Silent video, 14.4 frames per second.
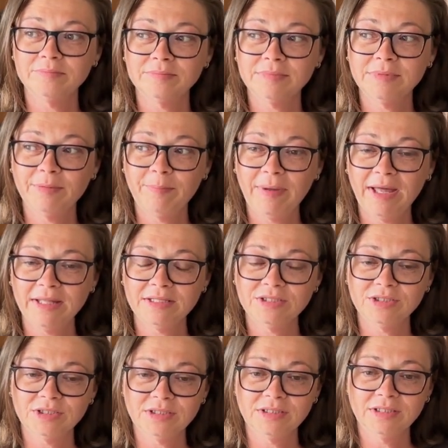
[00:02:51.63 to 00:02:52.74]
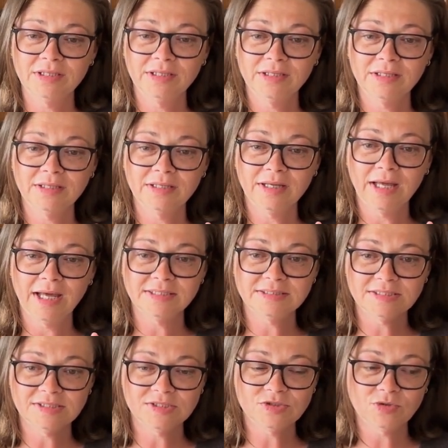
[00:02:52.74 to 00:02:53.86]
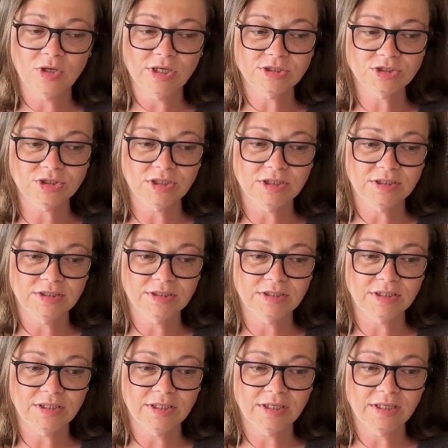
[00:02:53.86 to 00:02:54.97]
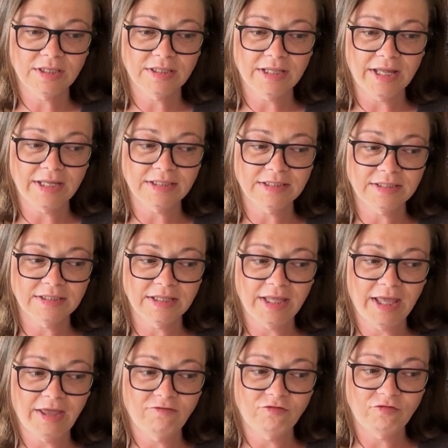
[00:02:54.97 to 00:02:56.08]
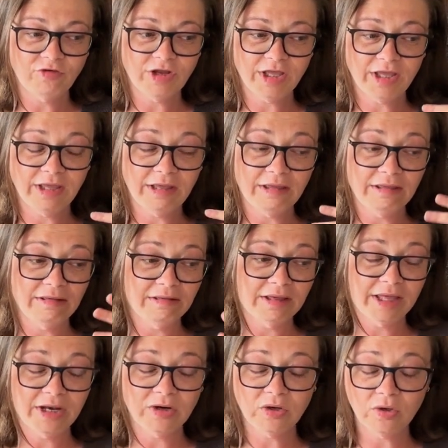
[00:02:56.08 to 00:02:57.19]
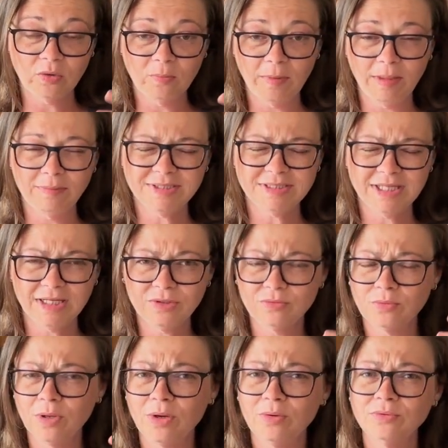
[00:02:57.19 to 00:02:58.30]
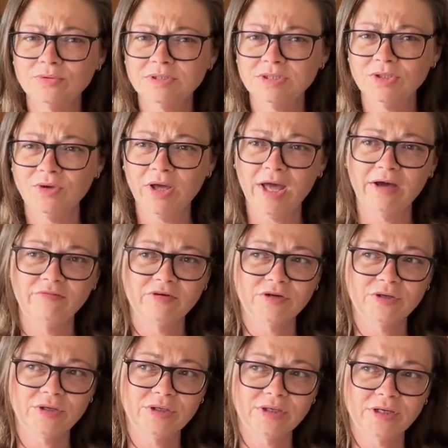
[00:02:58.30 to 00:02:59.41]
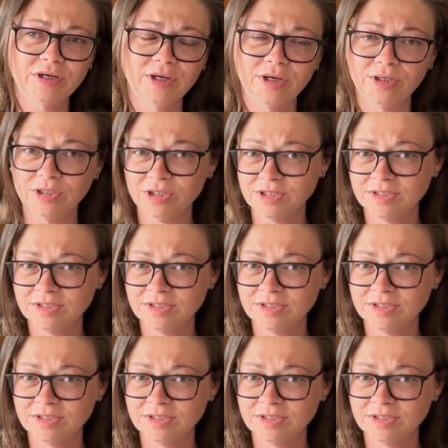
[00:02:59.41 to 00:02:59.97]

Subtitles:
The pattern has instruction that every, I don't know, maybe 10 rows, you have a garter